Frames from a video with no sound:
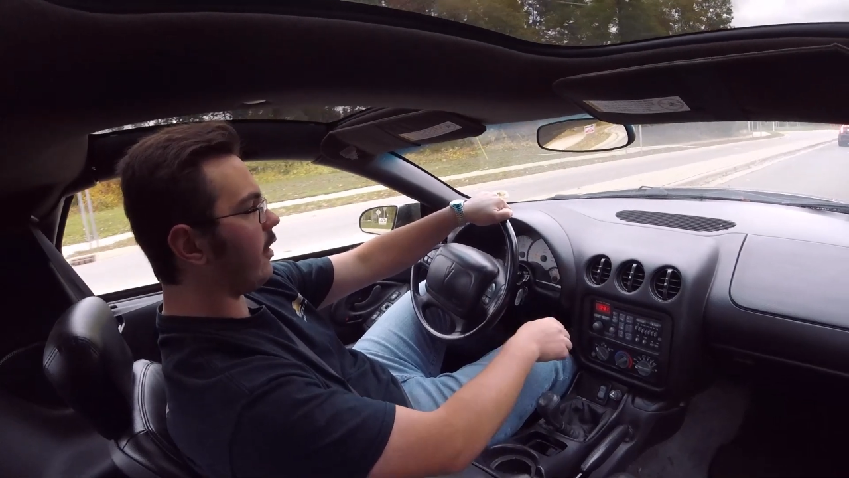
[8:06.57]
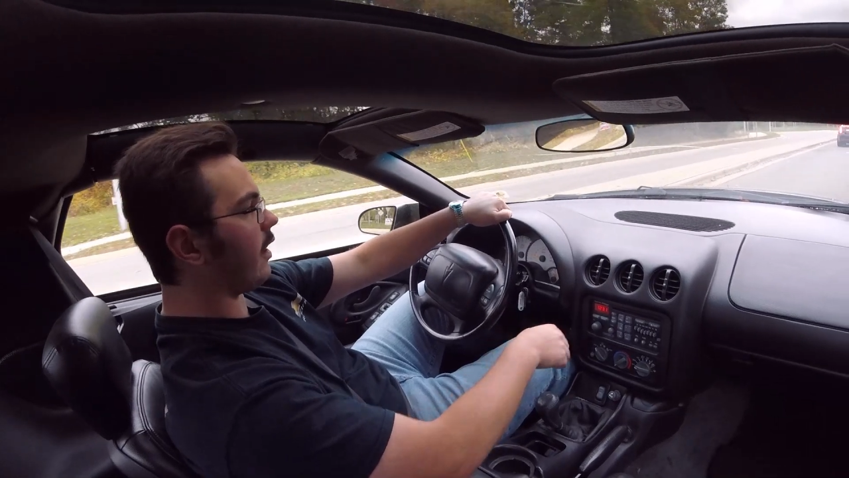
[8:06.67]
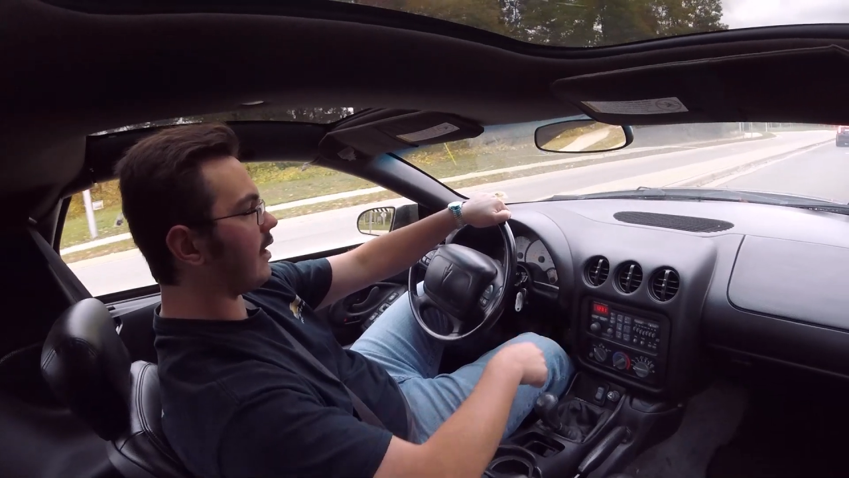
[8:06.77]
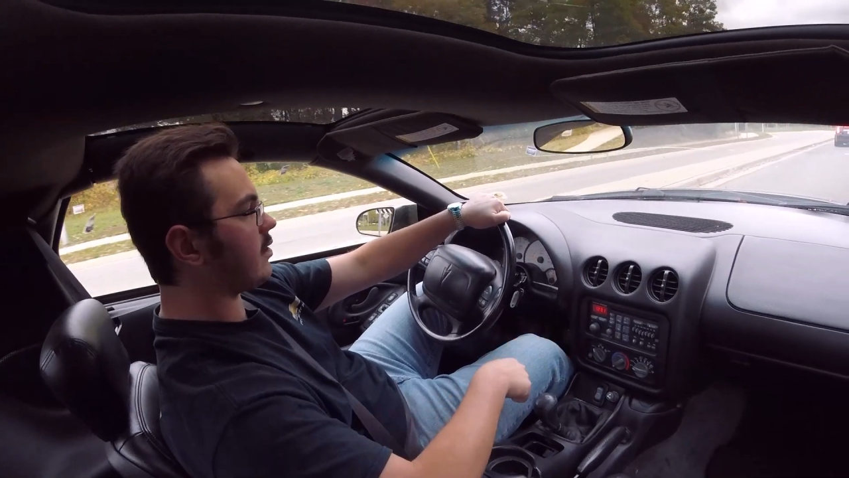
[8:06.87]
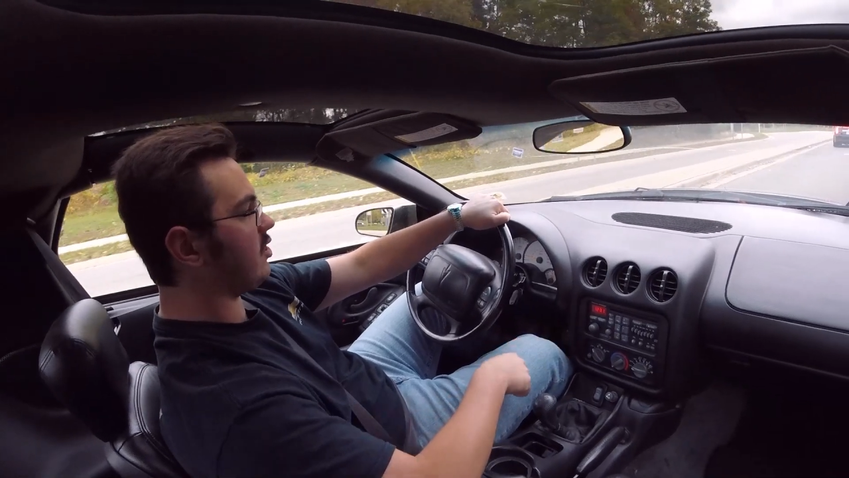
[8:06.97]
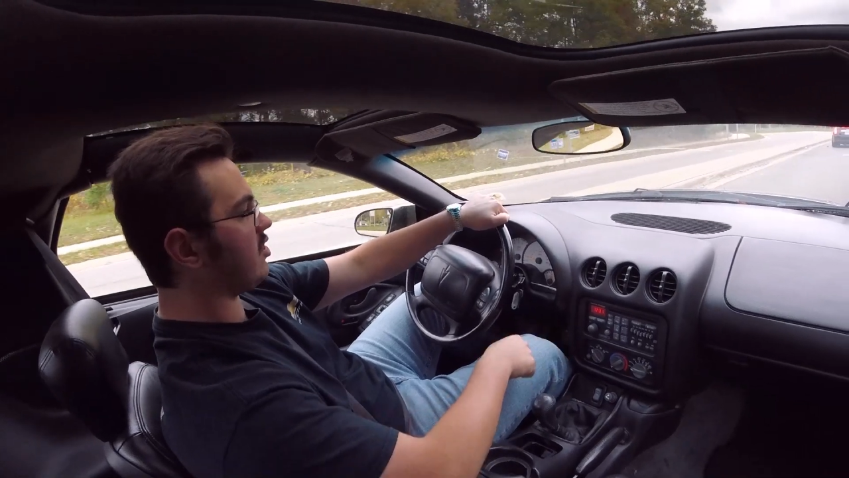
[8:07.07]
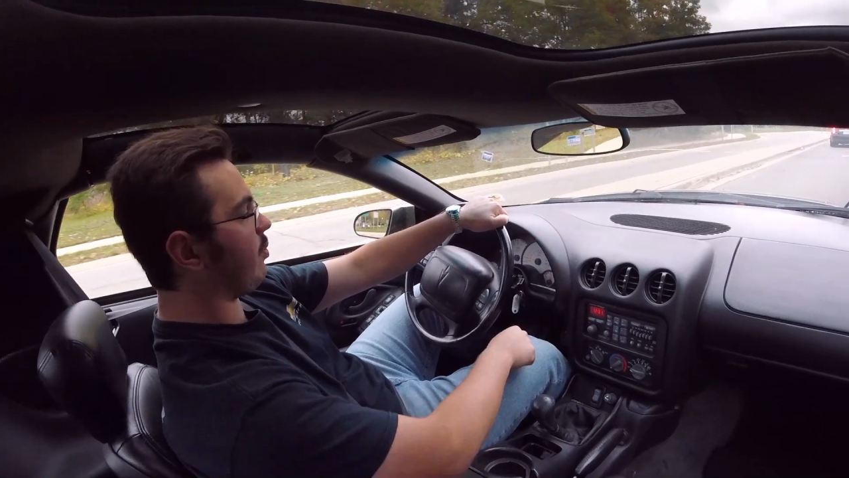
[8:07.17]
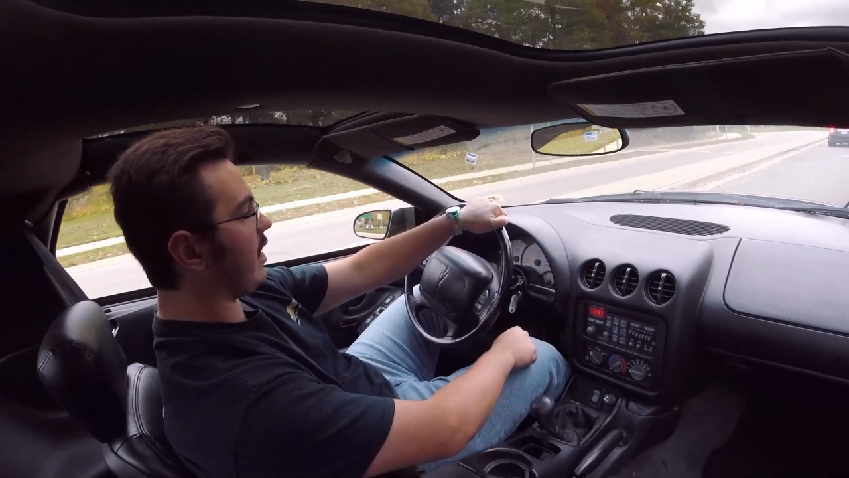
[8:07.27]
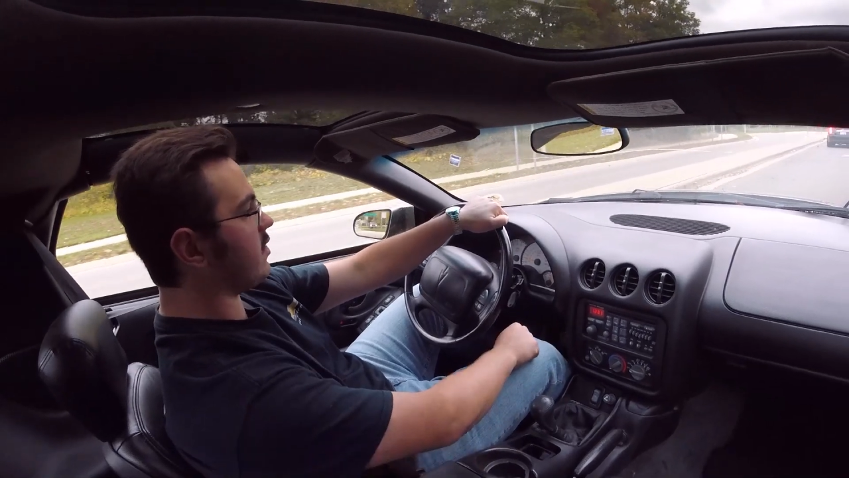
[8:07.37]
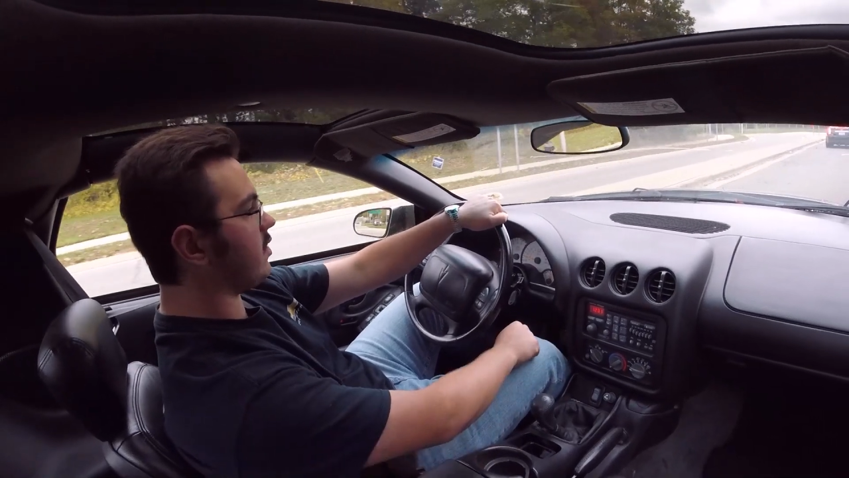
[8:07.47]
nicely
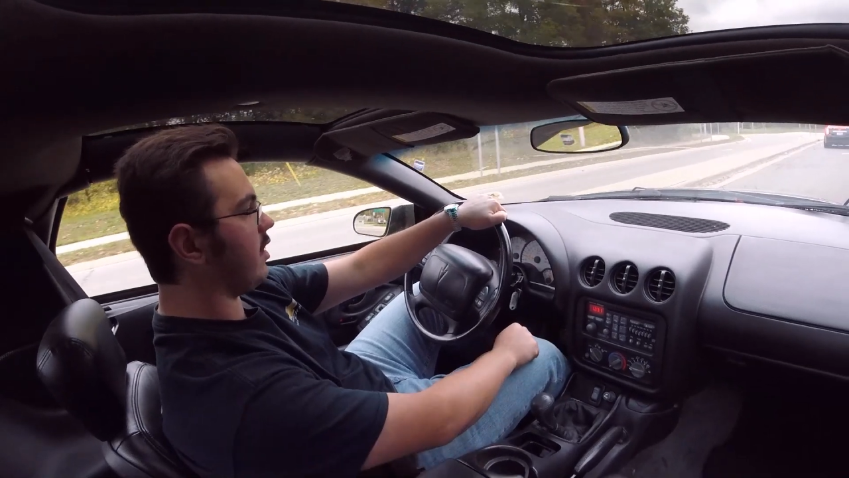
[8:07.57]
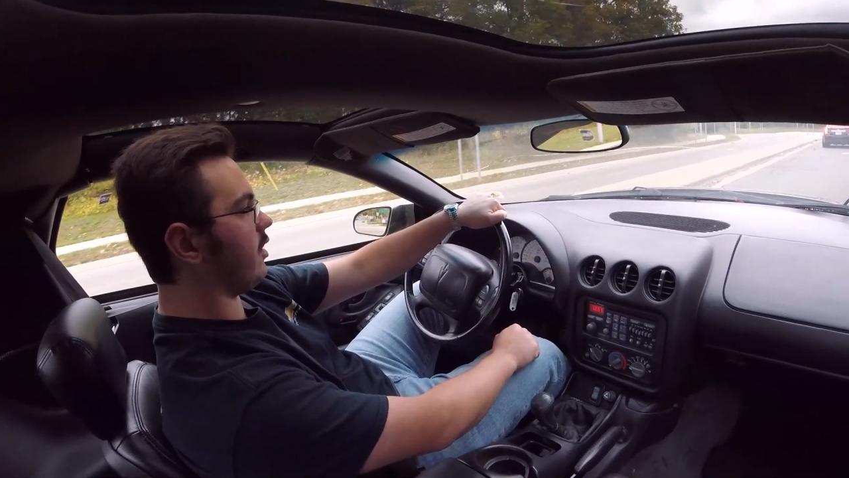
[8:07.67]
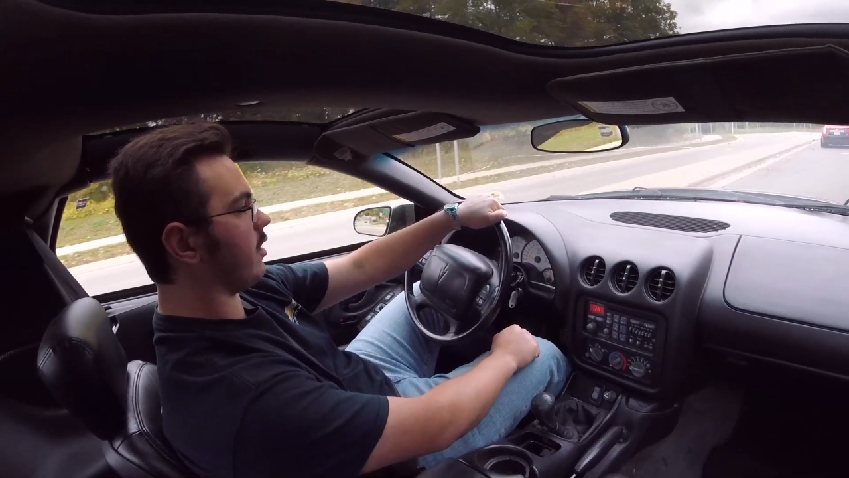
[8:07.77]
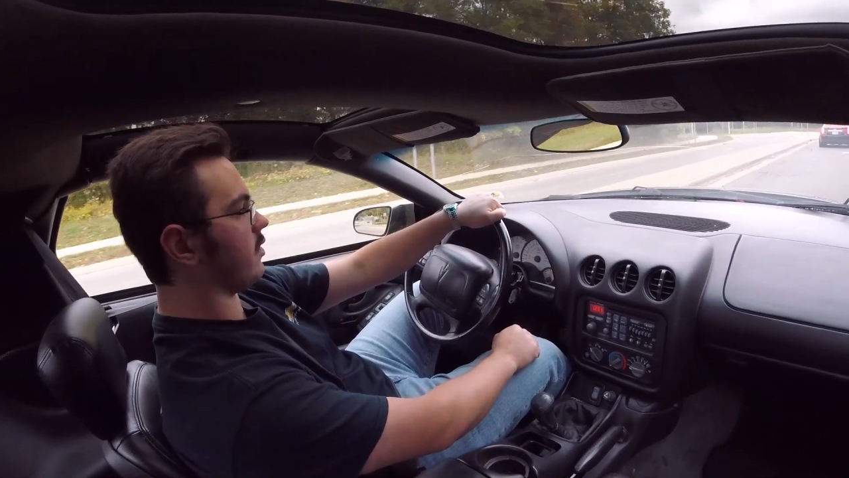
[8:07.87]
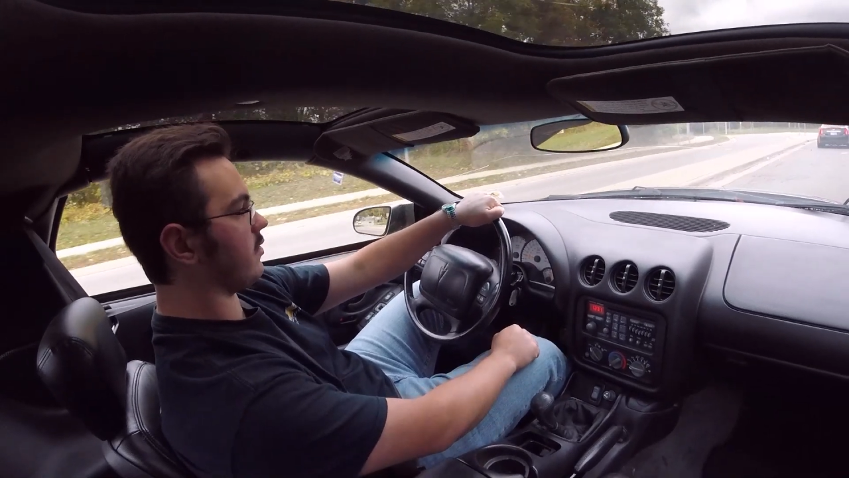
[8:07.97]
spaced gears.